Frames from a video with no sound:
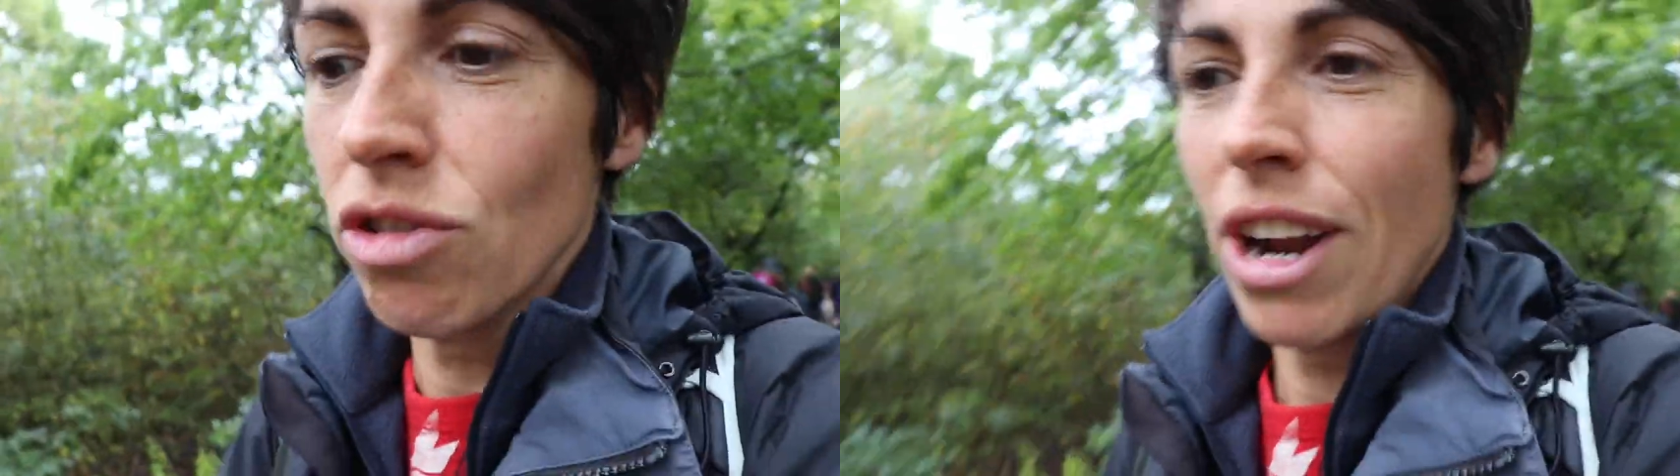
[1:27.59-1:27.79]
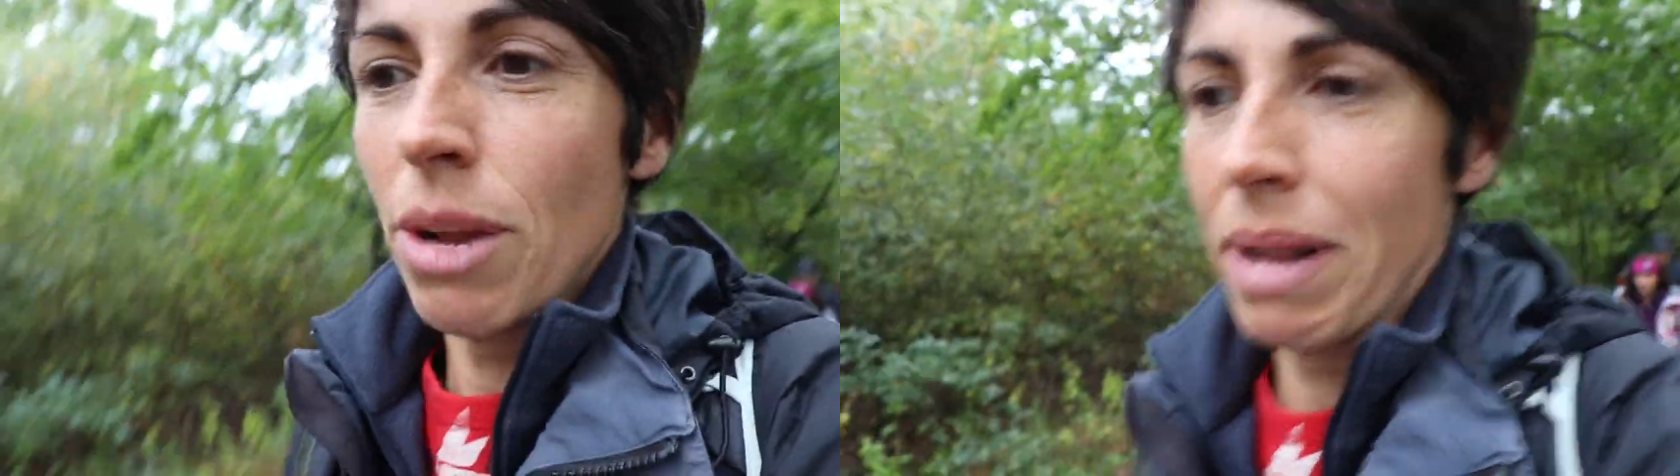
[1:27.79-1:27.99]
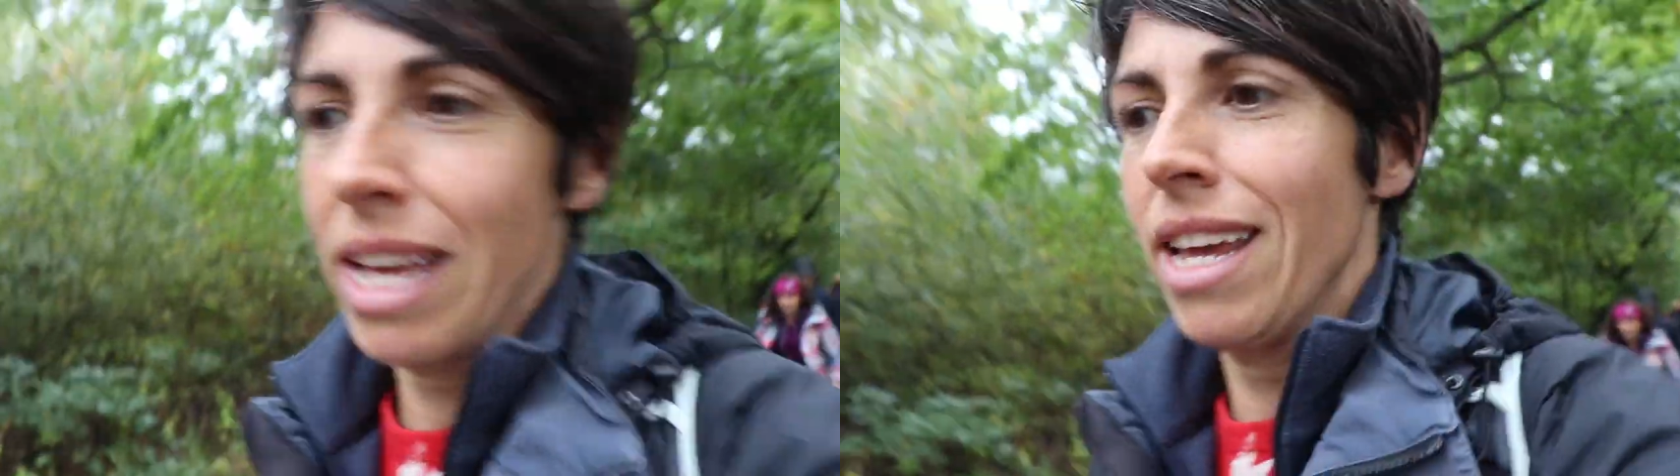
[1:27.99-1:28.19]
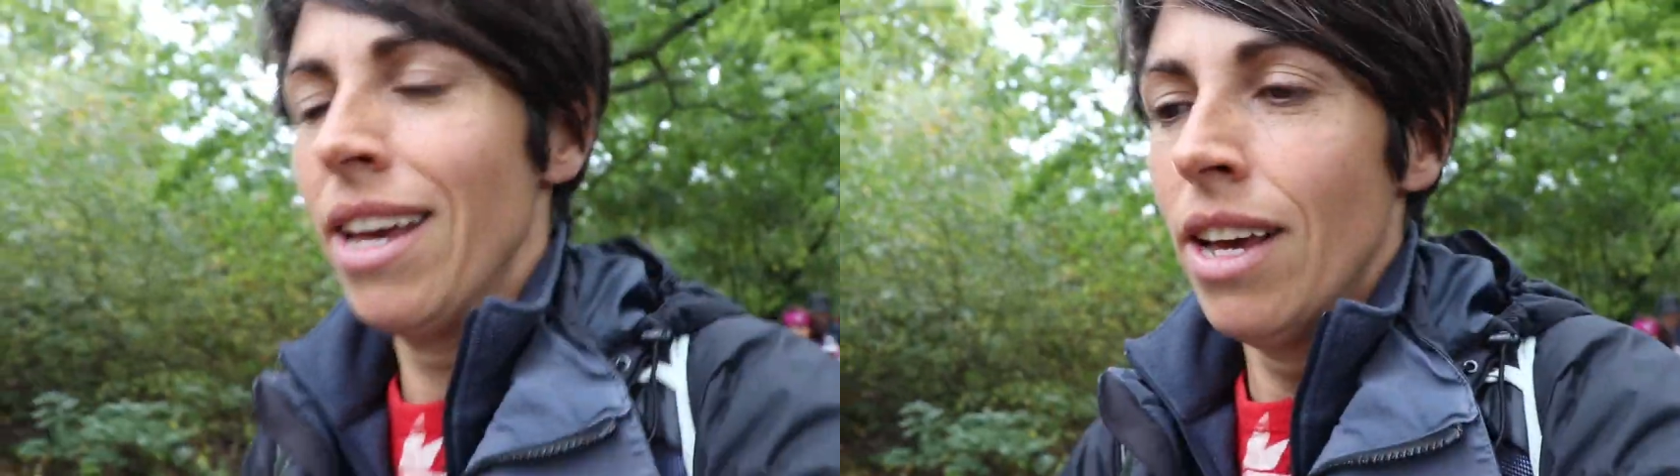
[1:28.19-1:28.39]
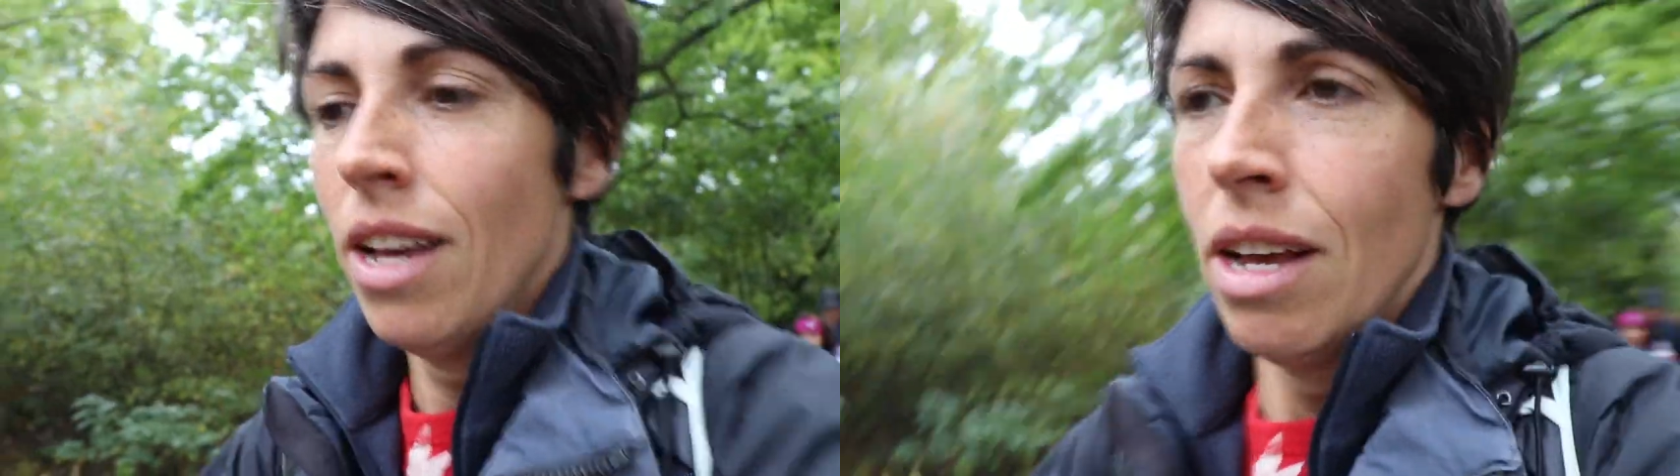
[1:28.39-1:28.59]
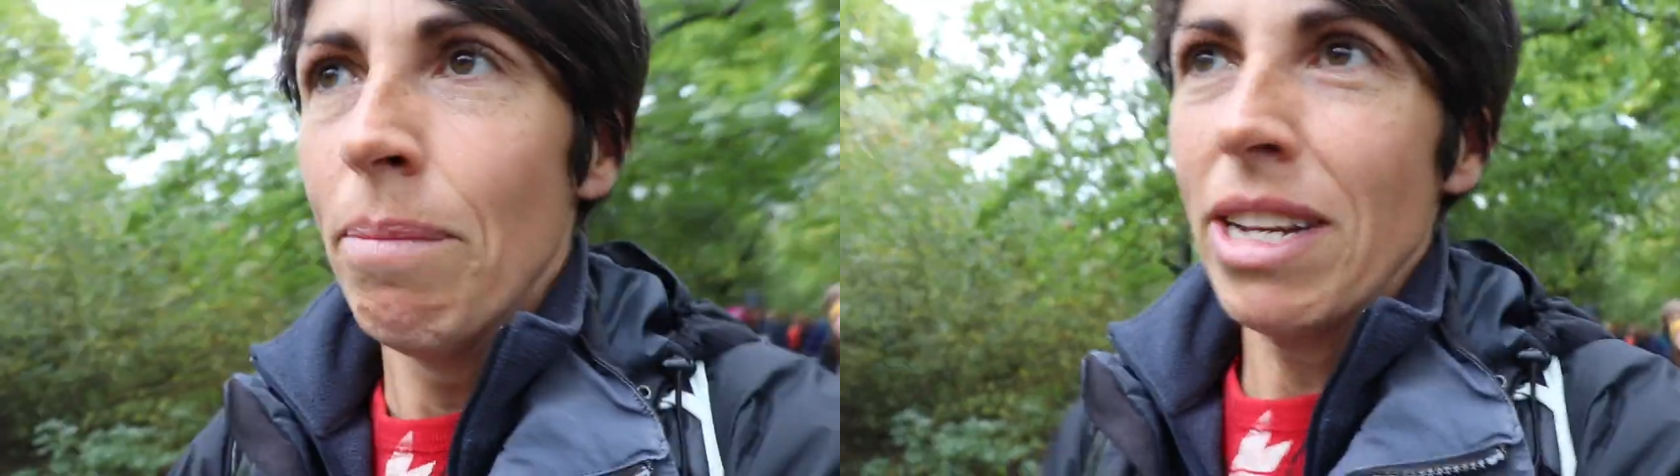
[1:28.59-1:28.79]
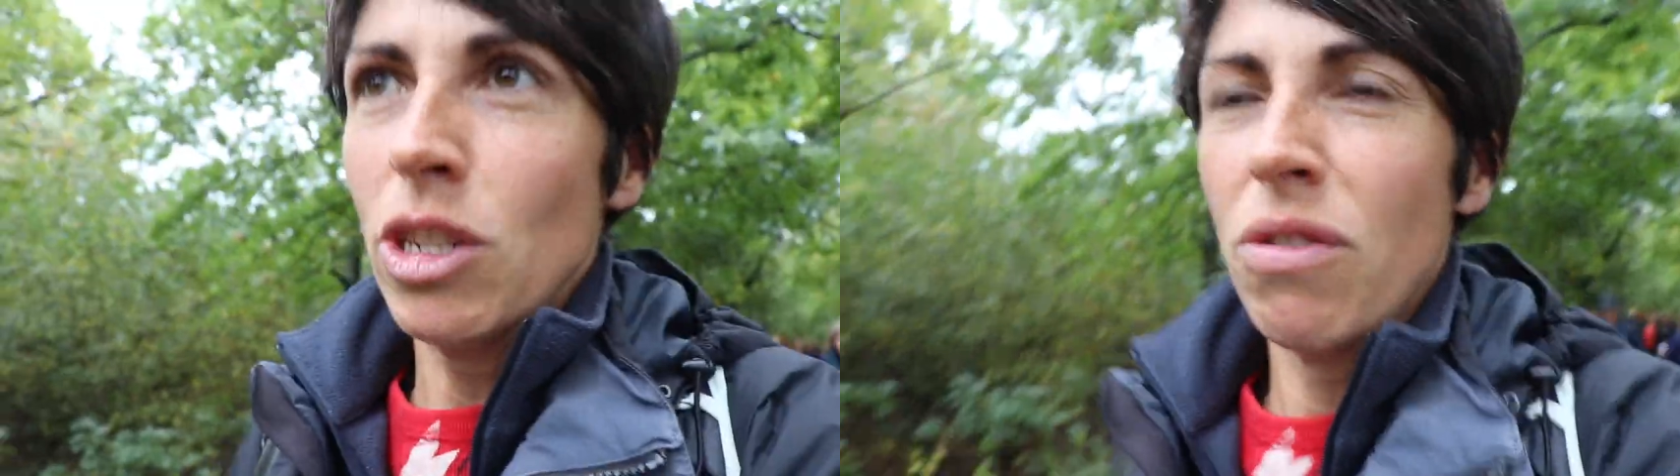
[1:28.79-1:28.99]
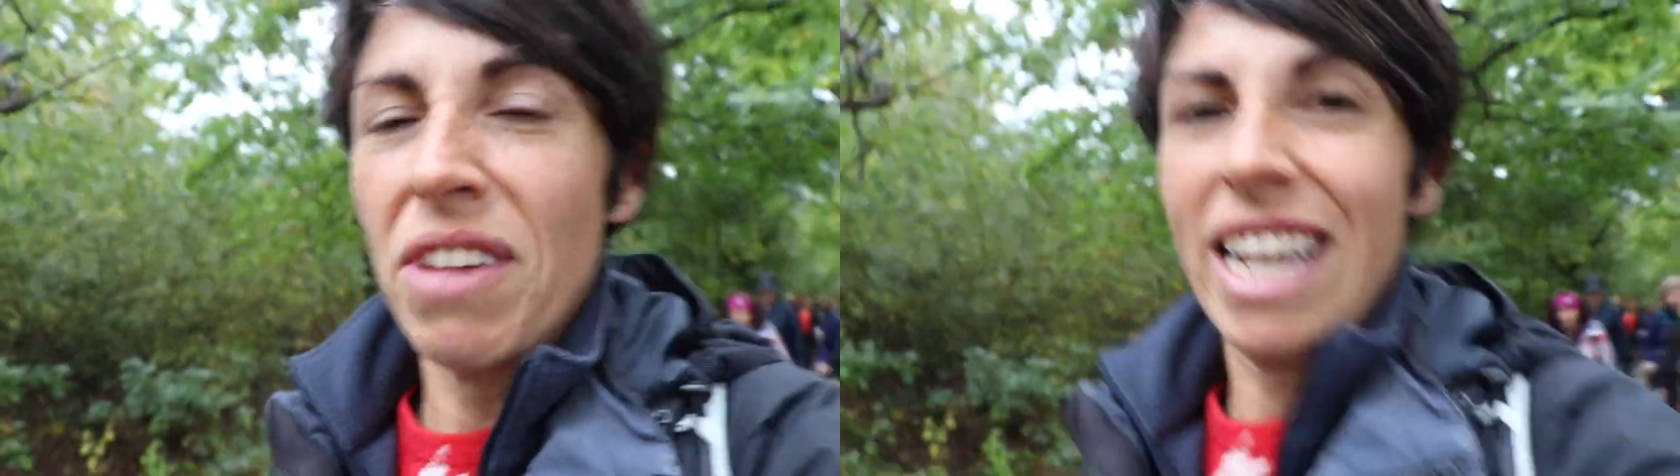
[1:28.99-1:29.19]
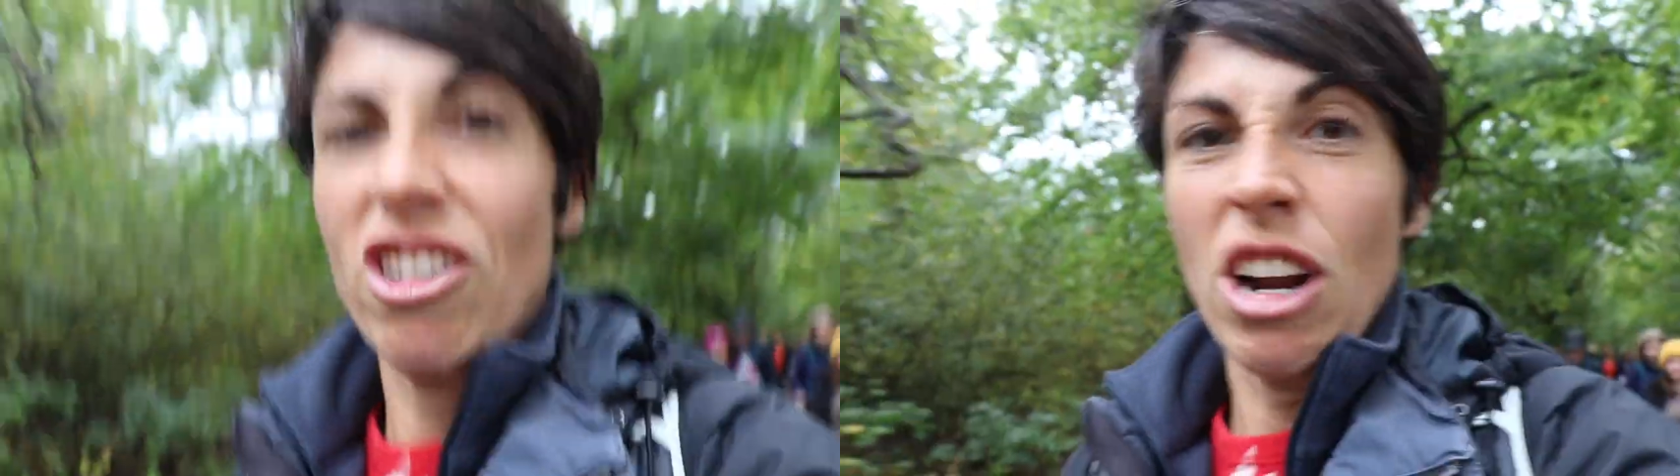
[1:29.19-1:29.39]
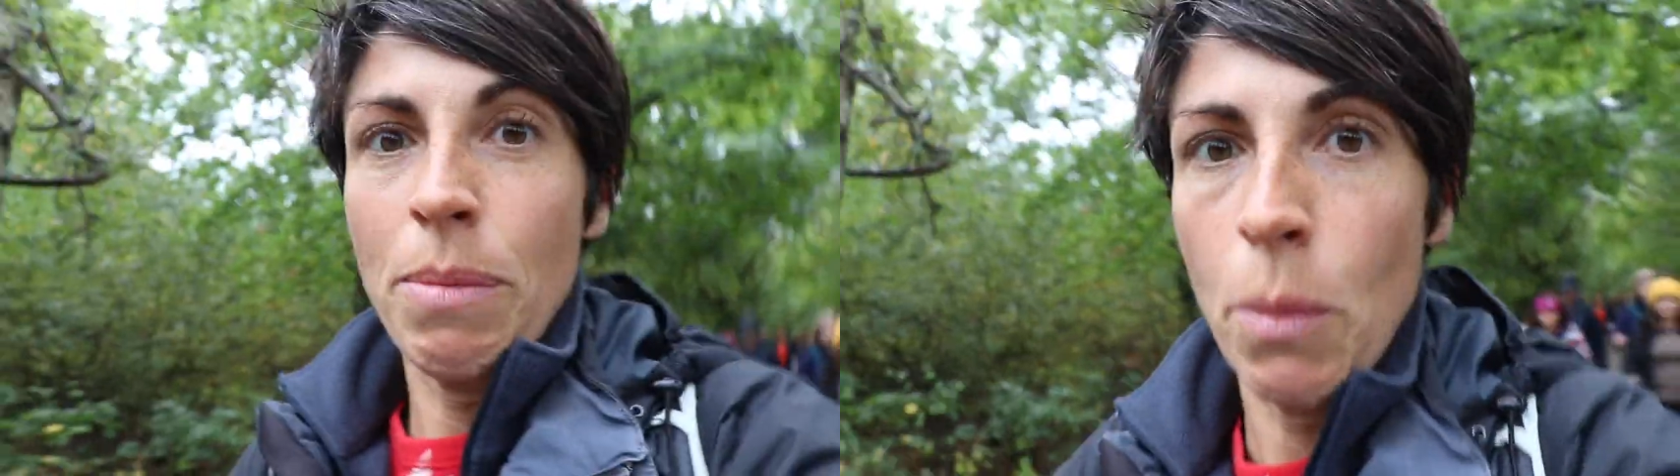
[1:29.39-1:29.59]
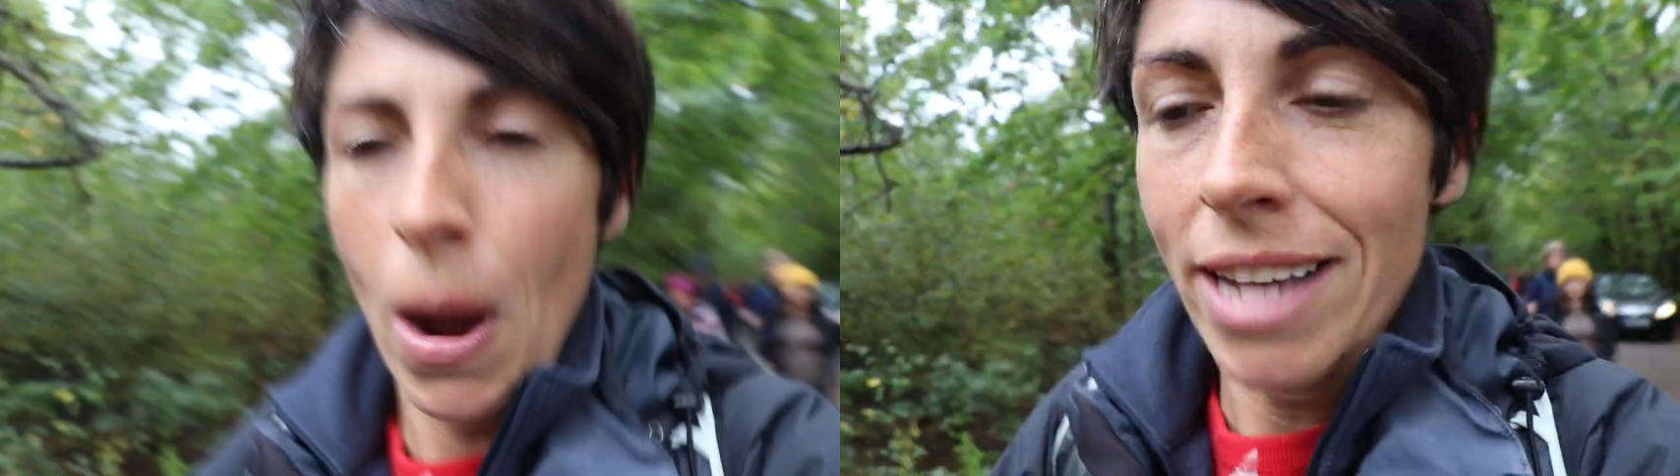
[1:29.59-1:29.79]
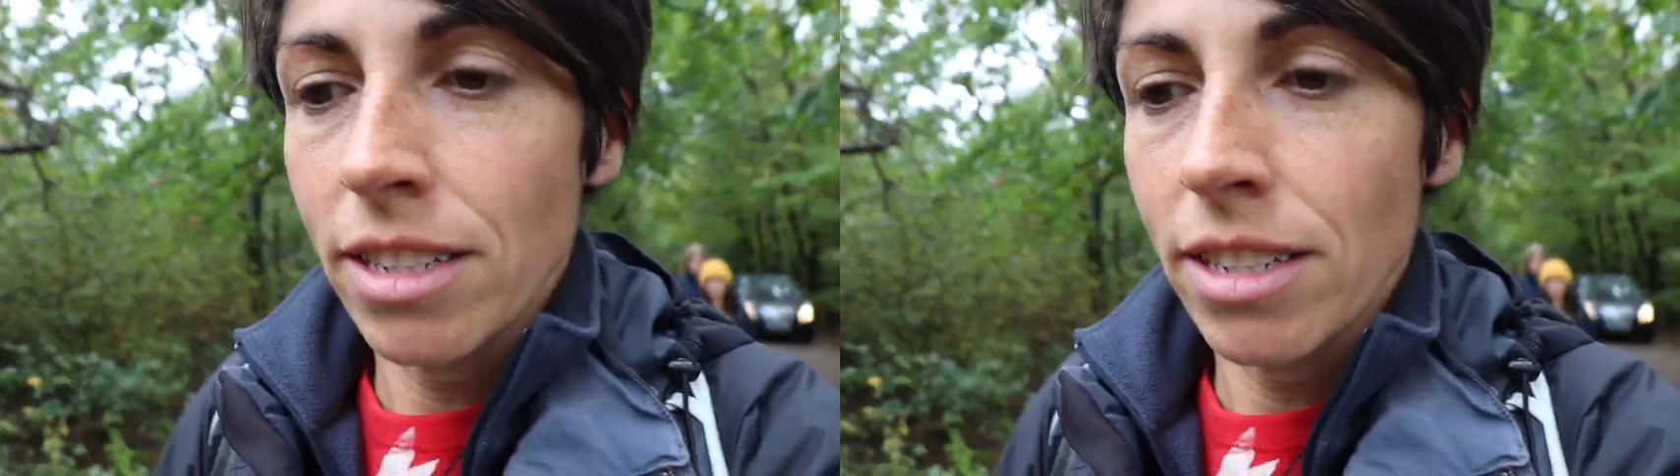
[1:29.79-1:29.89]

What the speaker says: feet incredibly wet.